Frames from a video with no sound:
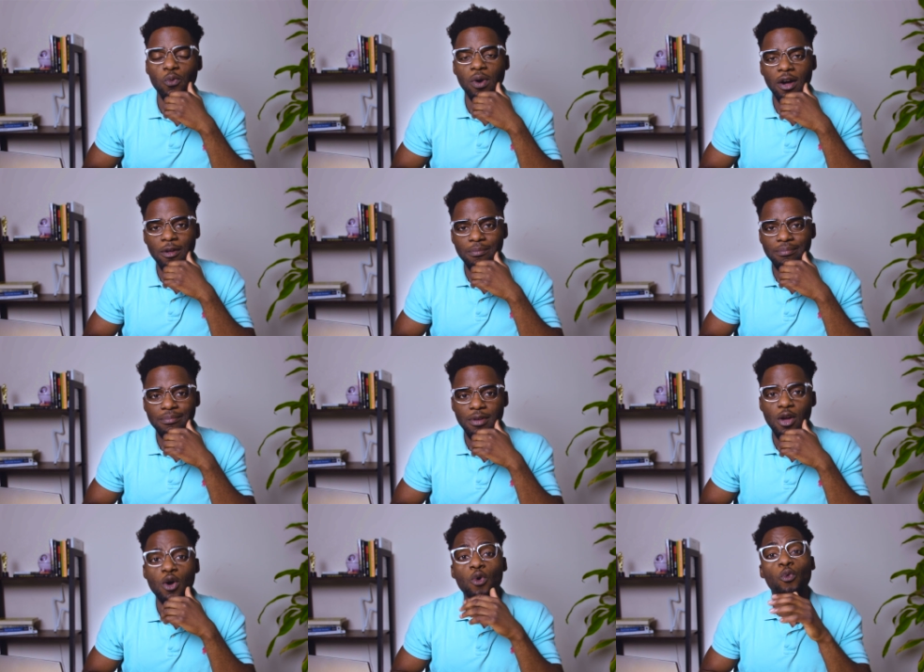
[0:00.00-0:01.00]
Well,
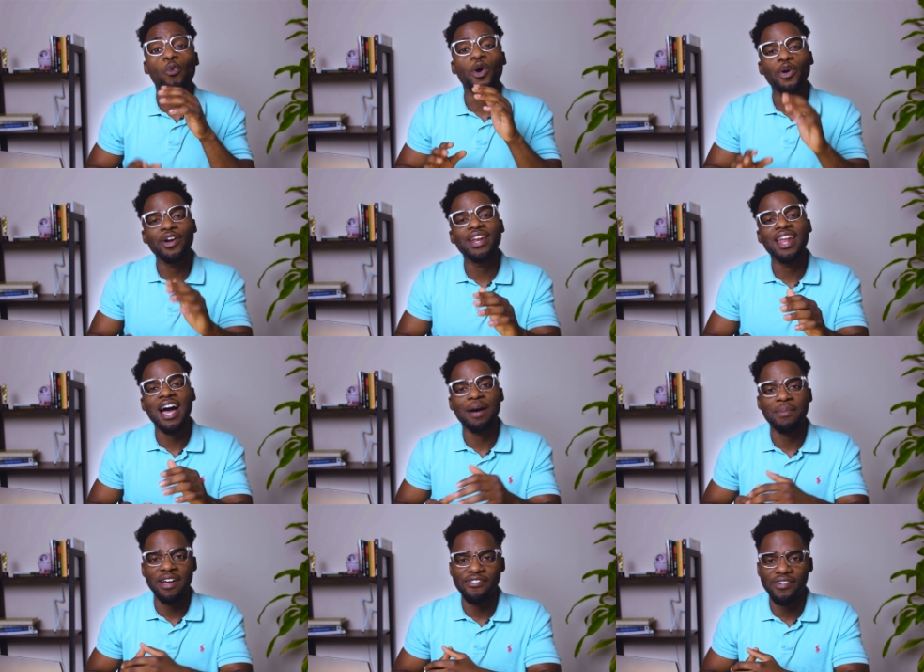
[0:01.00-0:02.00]
worry
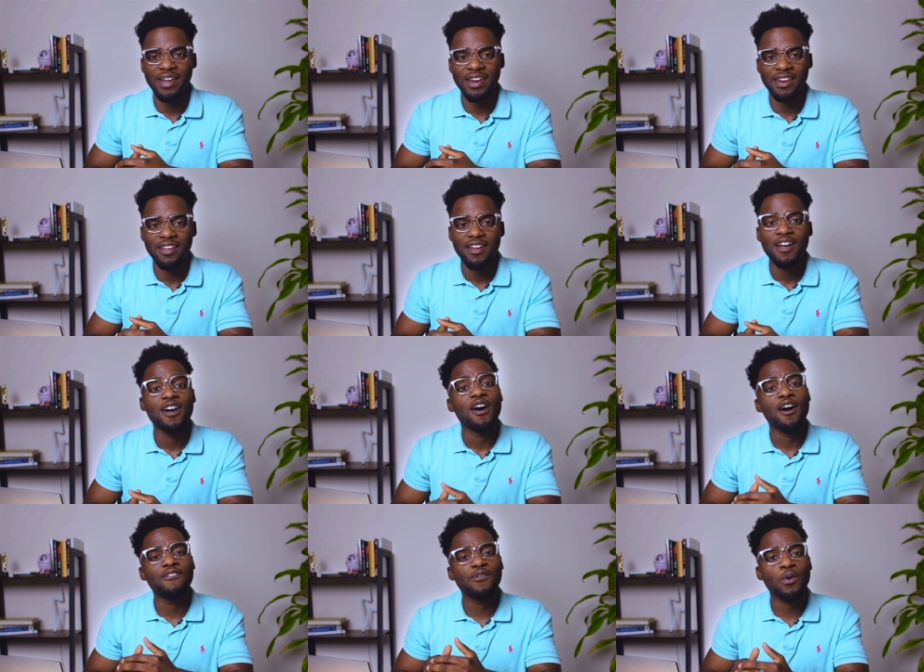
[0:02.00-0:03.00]
not, my friend.
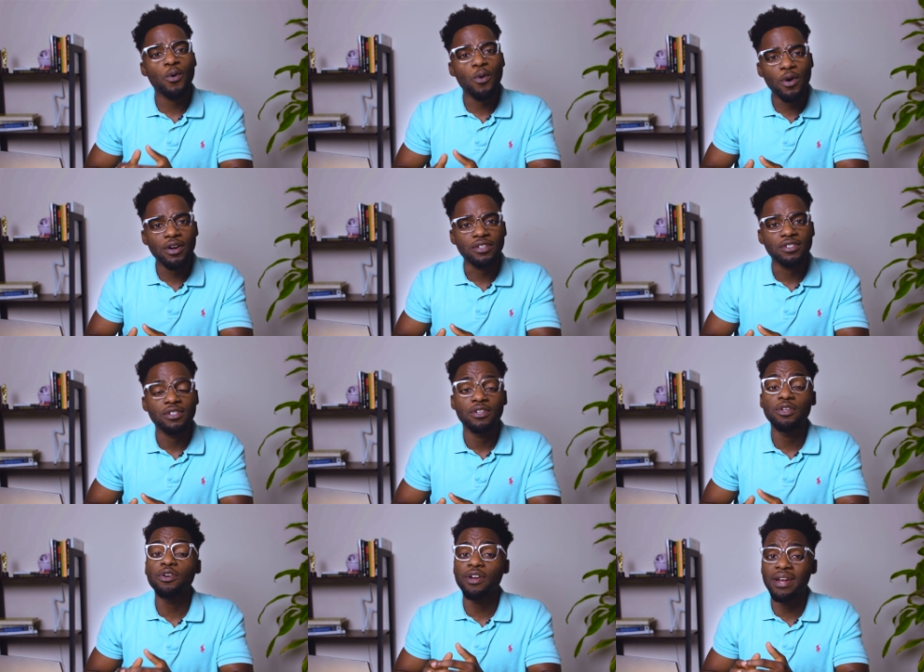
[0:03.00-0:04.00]
Of course,
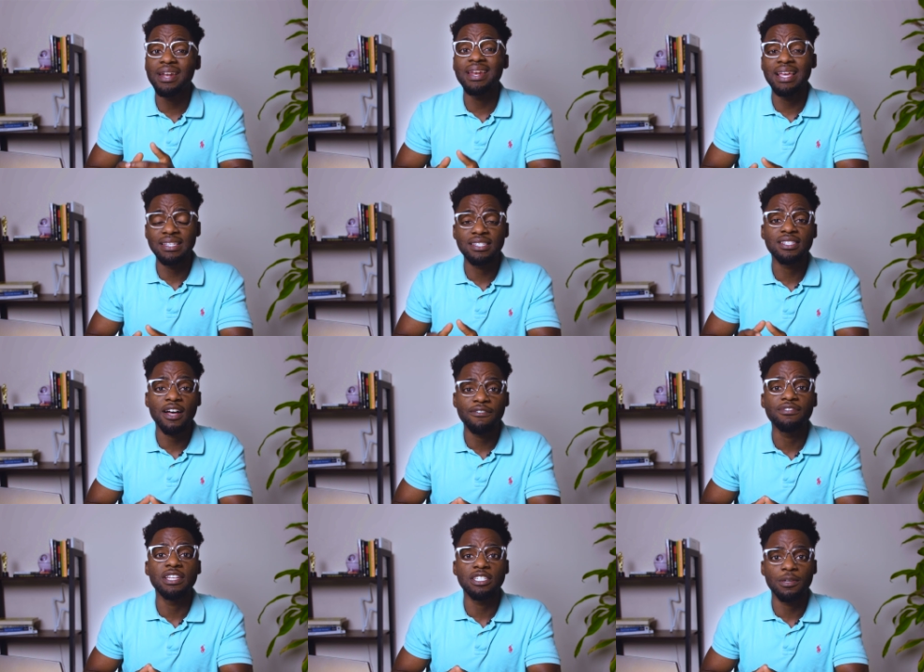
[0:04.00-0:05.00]
you're gonna need
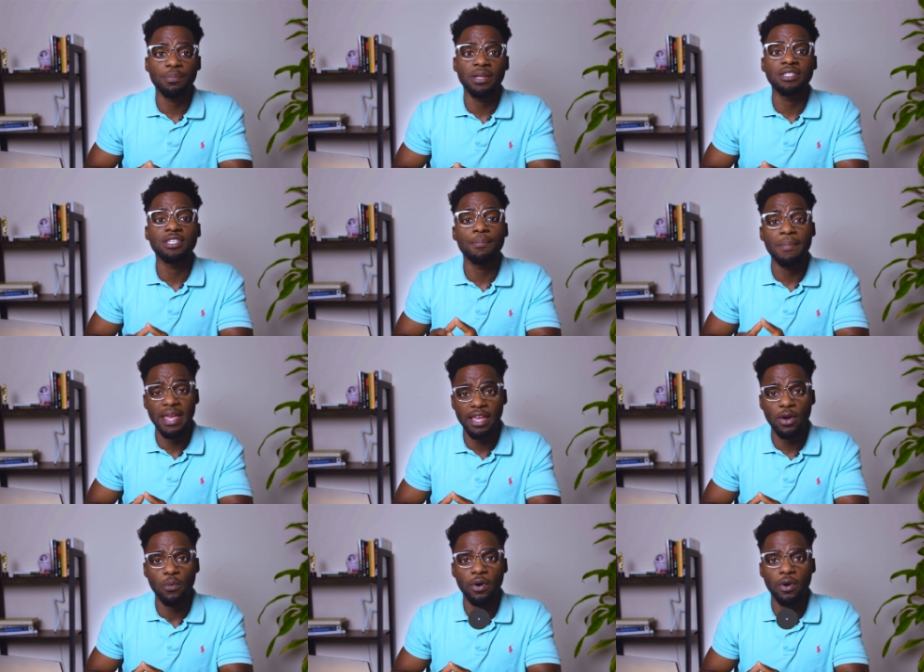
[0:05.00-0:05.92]
self-discipline to make it